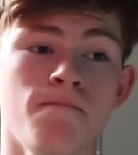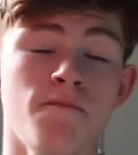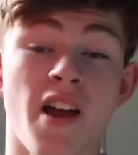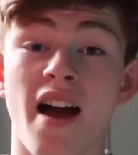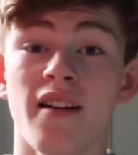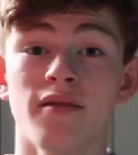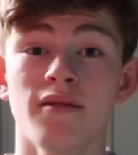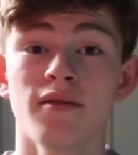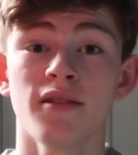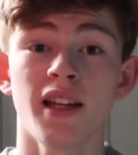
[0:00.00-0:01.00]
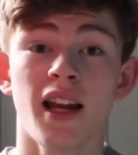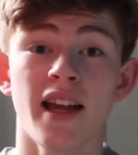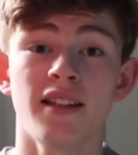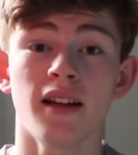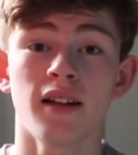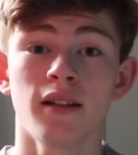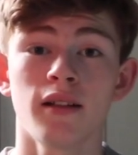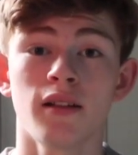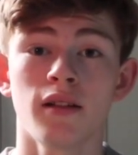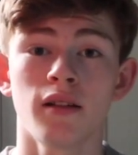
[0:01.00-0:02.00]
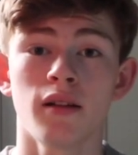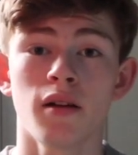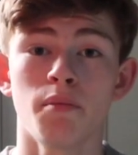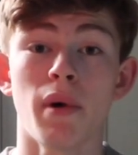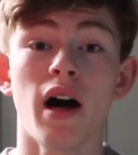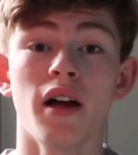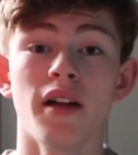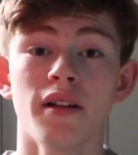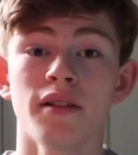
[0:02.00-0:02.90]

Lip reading: Yeah, see you later. Bye.